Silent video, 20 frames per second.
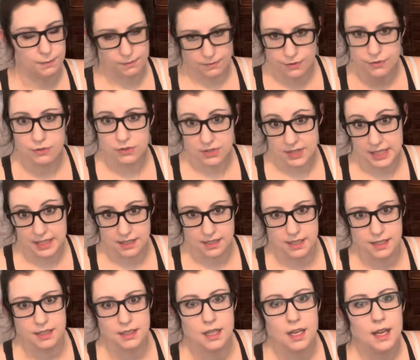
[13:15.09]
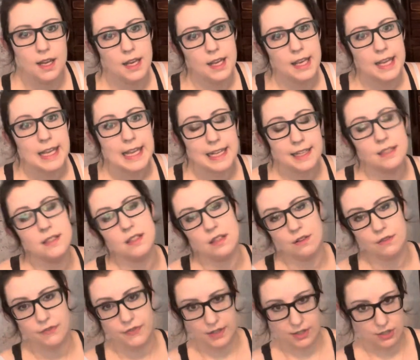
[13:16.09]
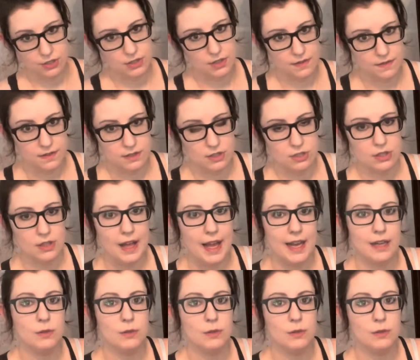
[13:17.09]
through sanding into the finish of the shellac,